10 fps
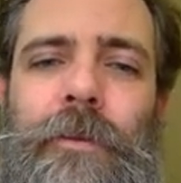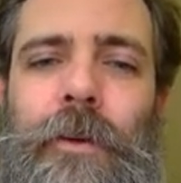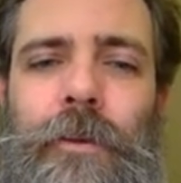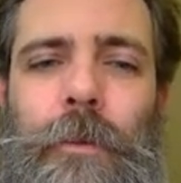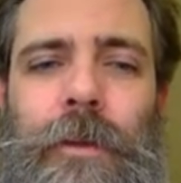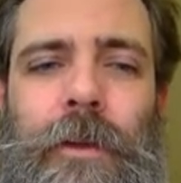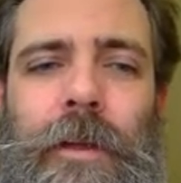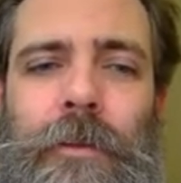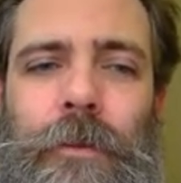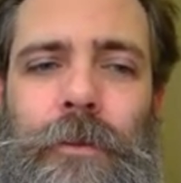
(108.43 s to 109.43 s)
version with the
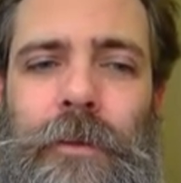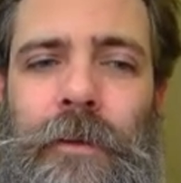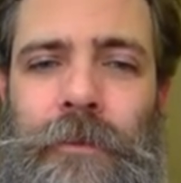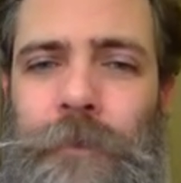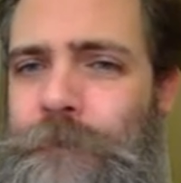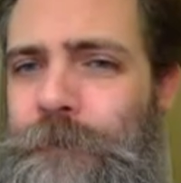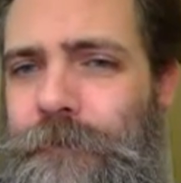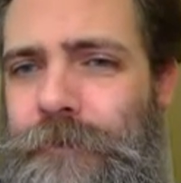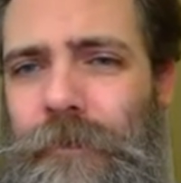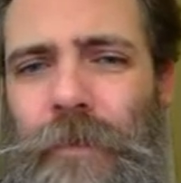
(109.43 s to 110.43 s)
nicer stuff.
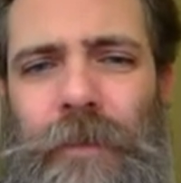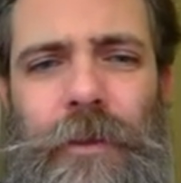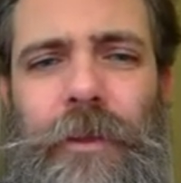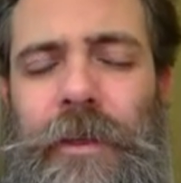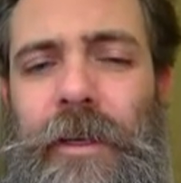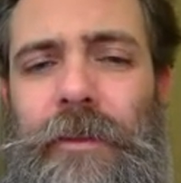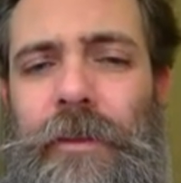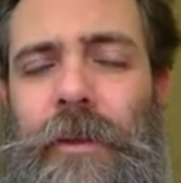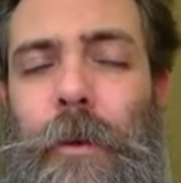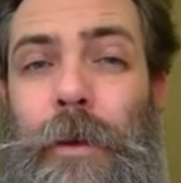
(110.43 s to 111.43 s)
If you're looking at
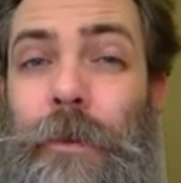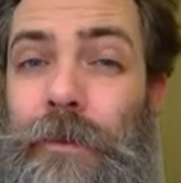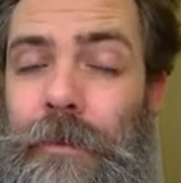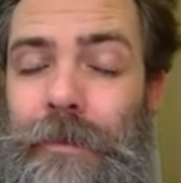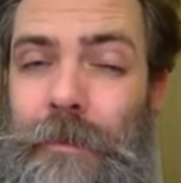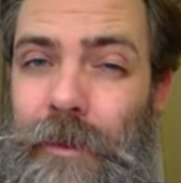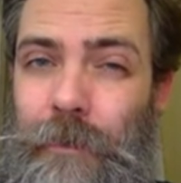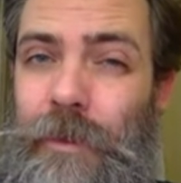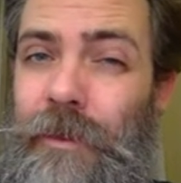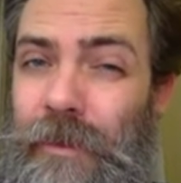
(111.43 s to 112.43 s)
Tacoma, which in
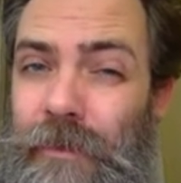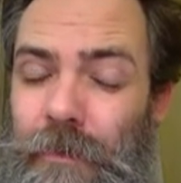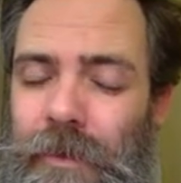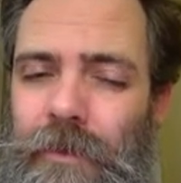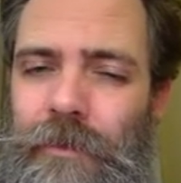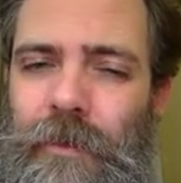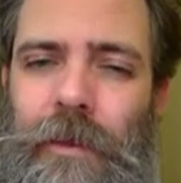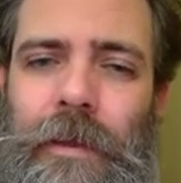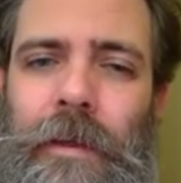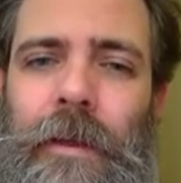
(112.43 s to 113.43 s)
my opinion is a better
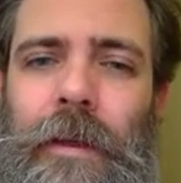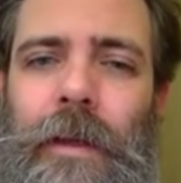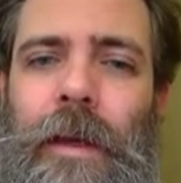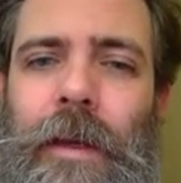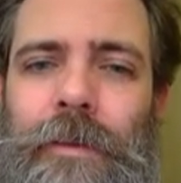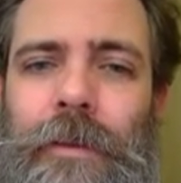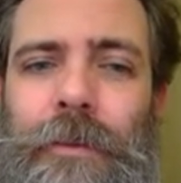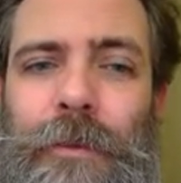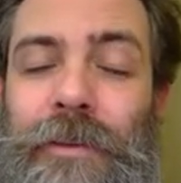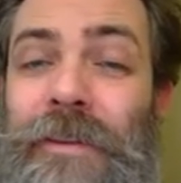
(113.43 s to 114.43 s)
truck, starts
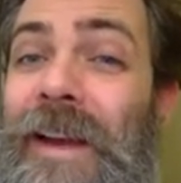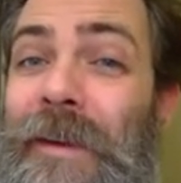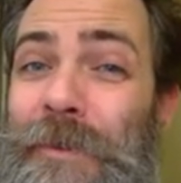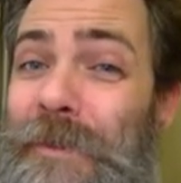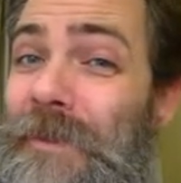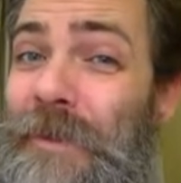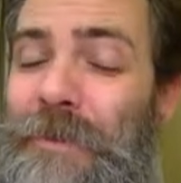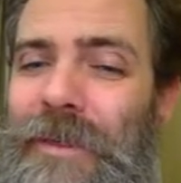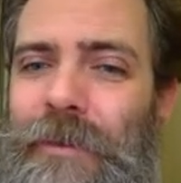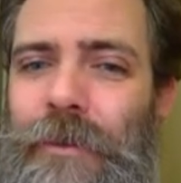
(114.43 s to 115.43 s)
at 25, so
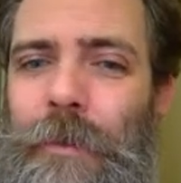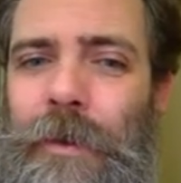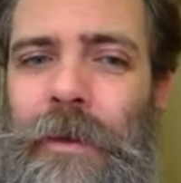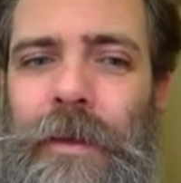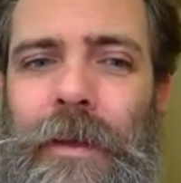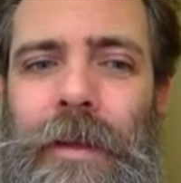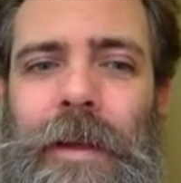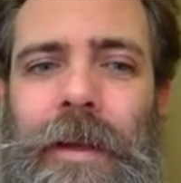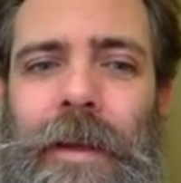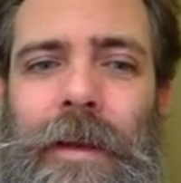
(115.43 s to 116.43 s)
already cheaper.
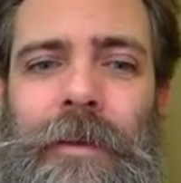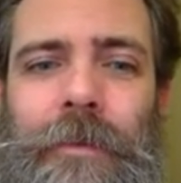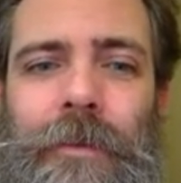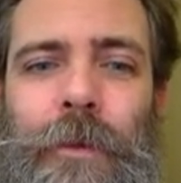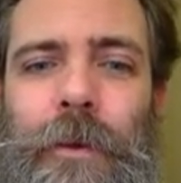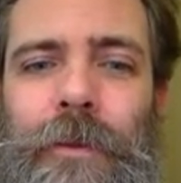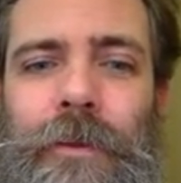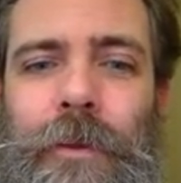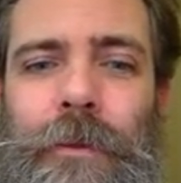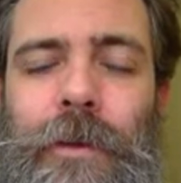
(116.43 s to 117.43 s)
And of
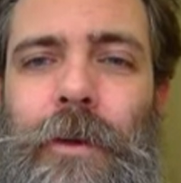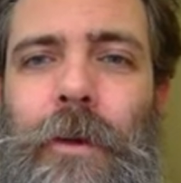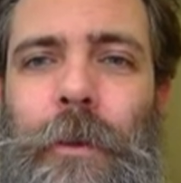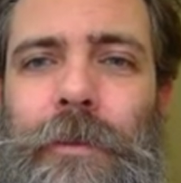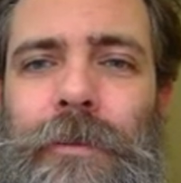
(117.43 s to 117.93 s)
course, you can go all the way up to